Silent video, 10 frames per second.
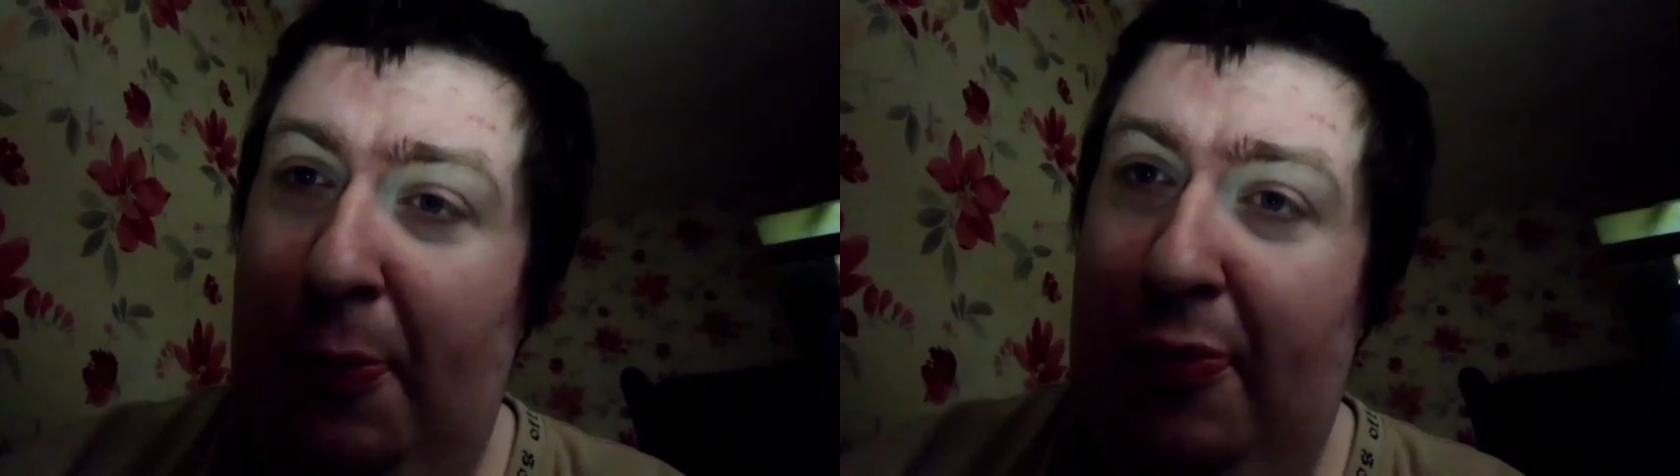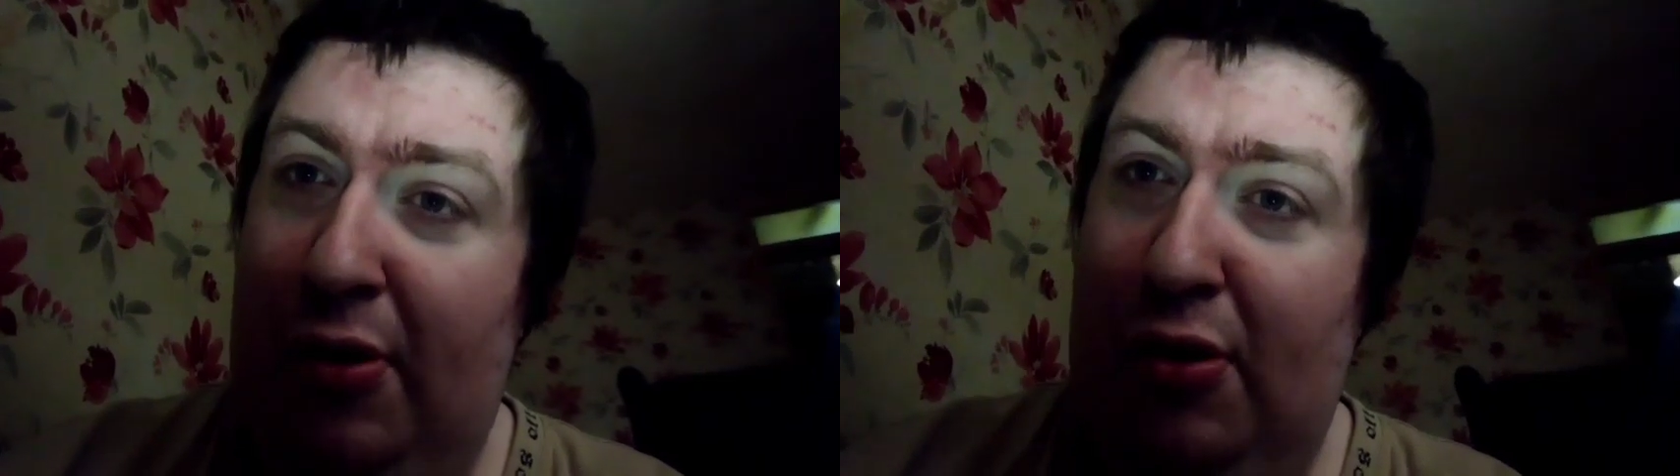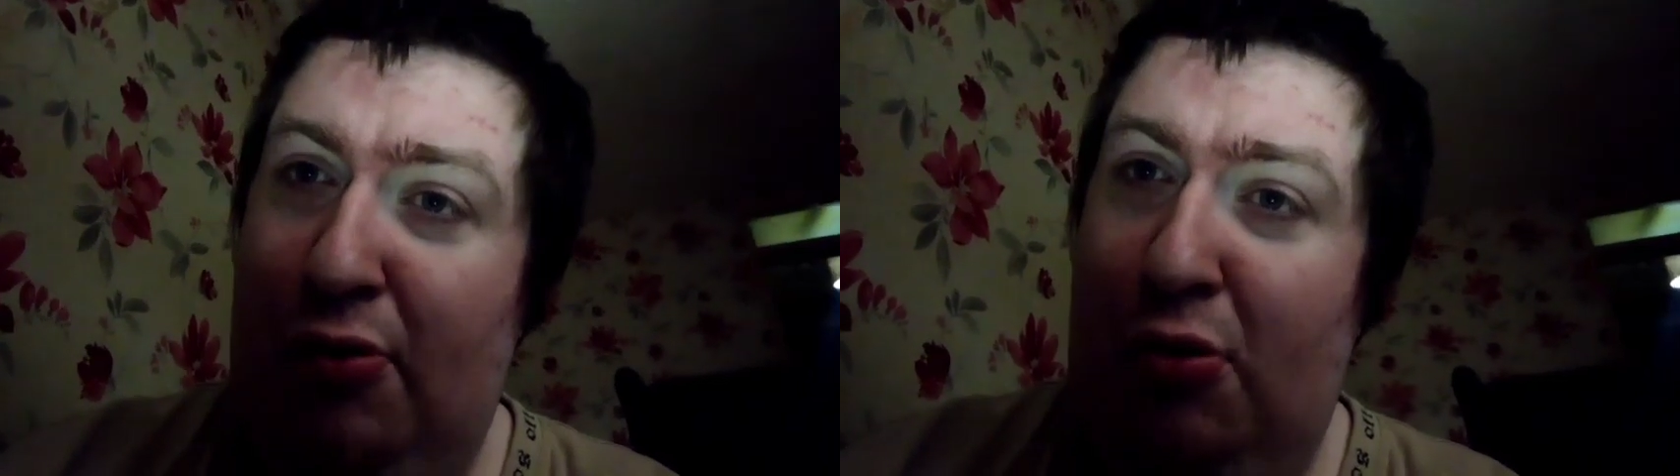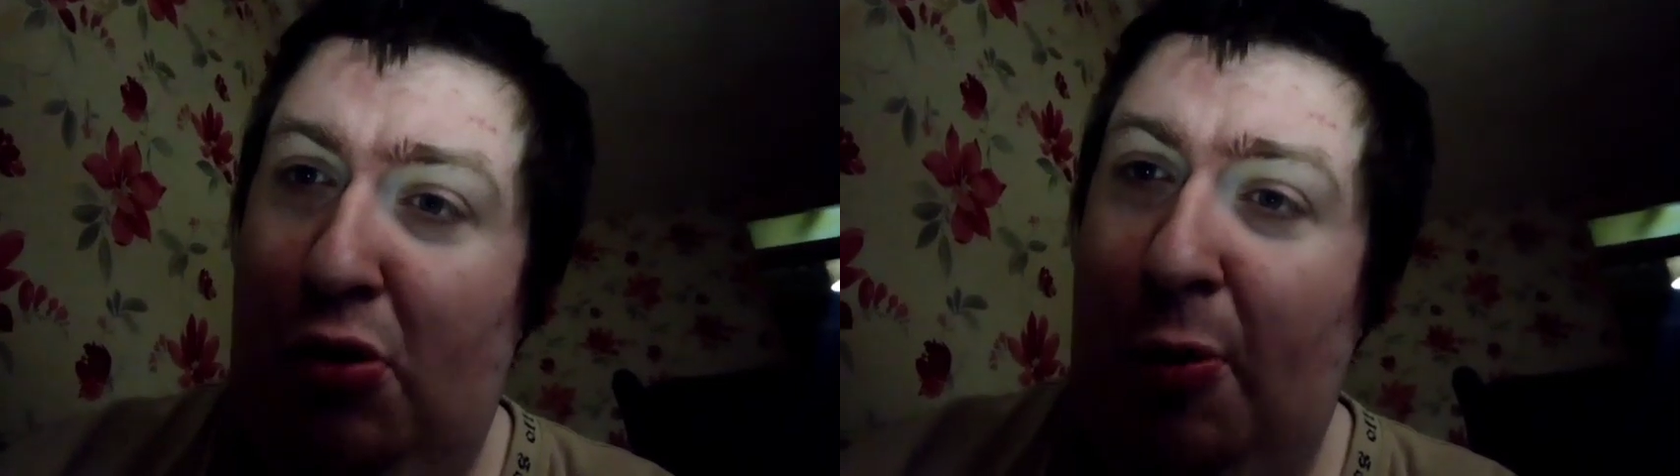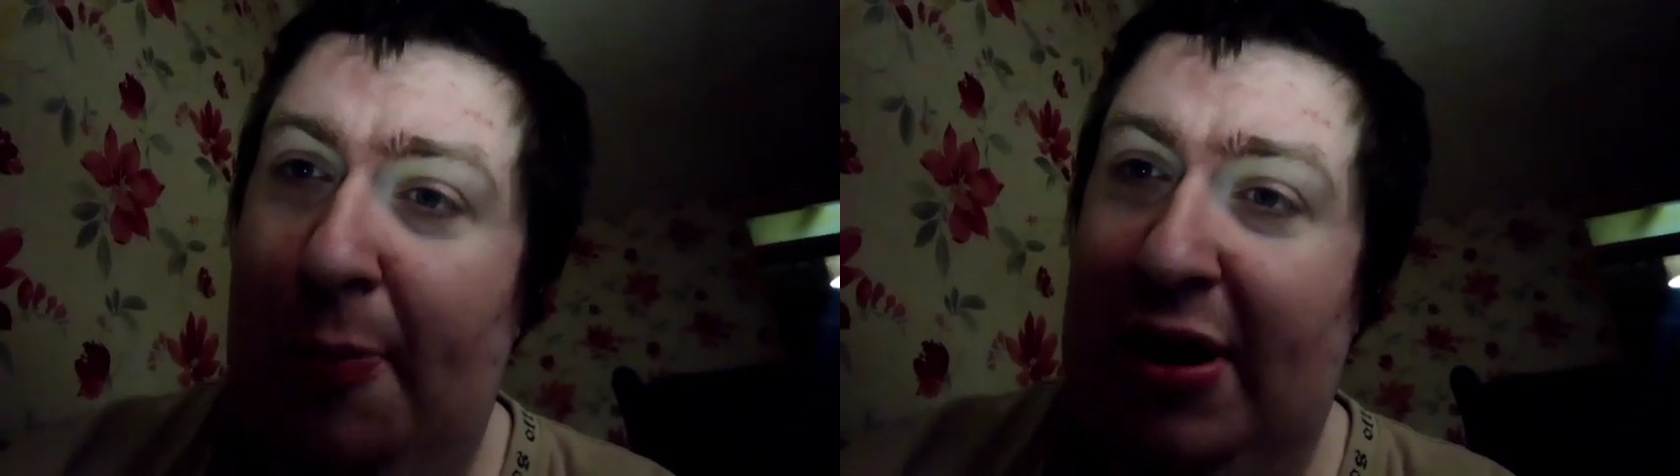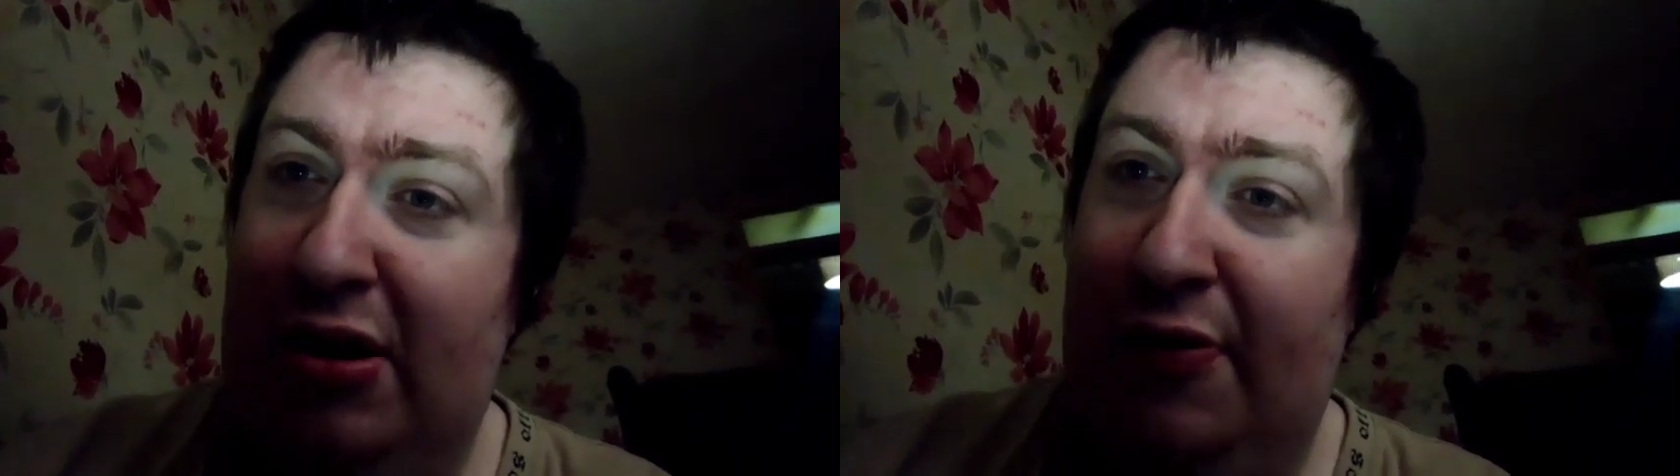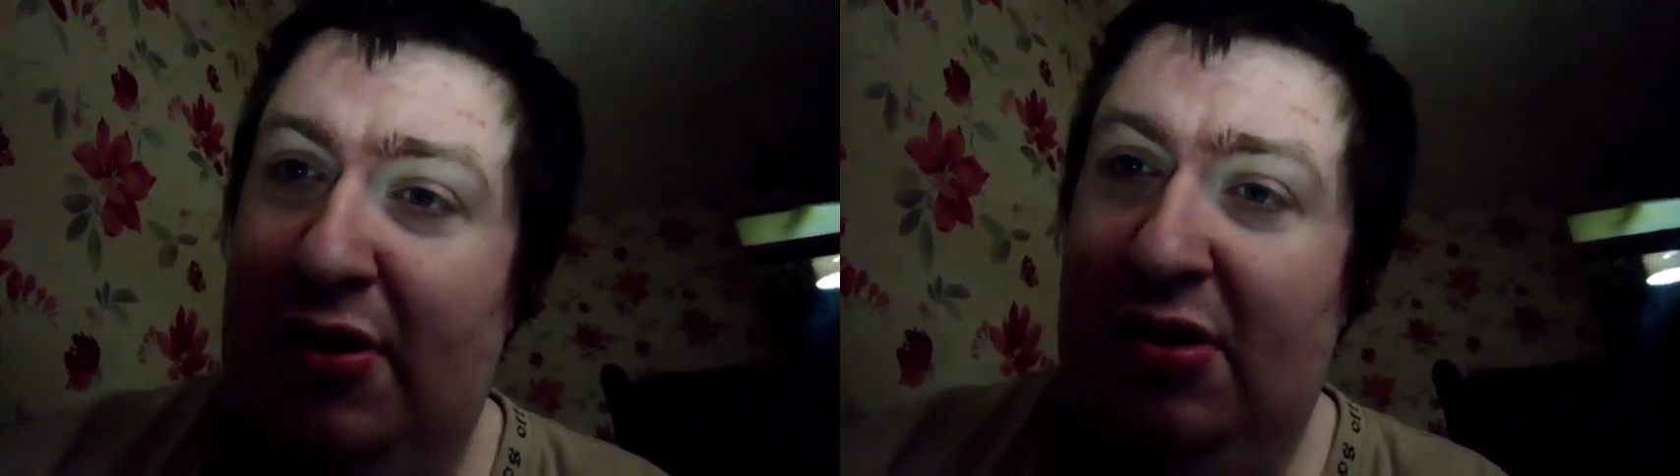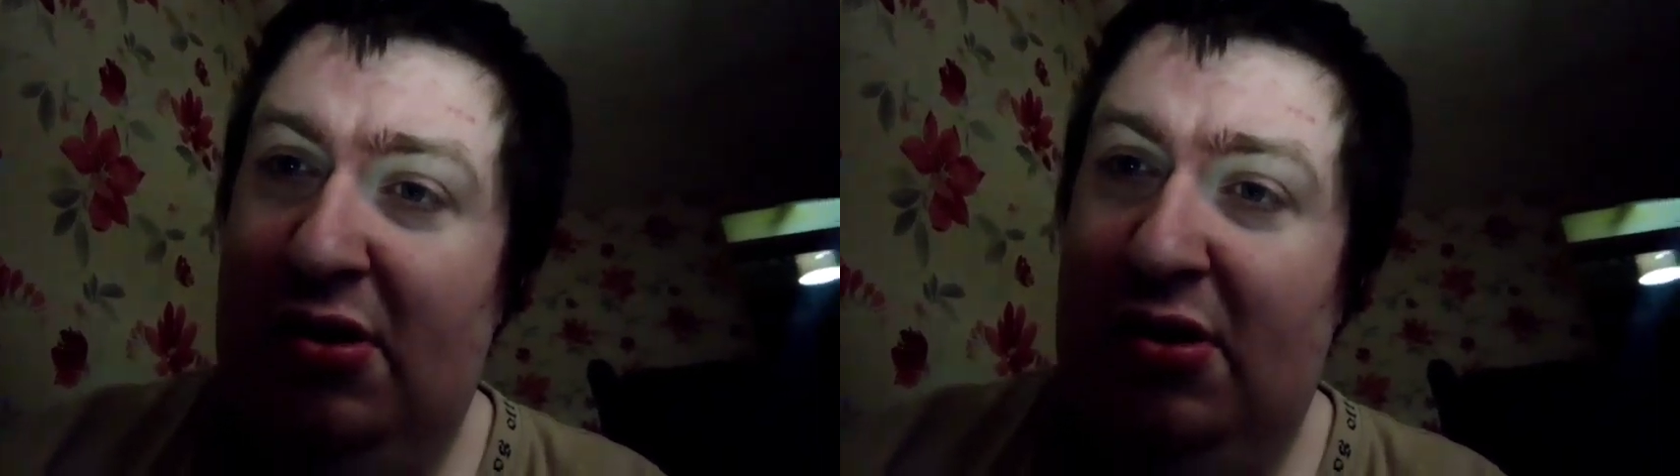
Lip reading: you can record a couple of minutes of it.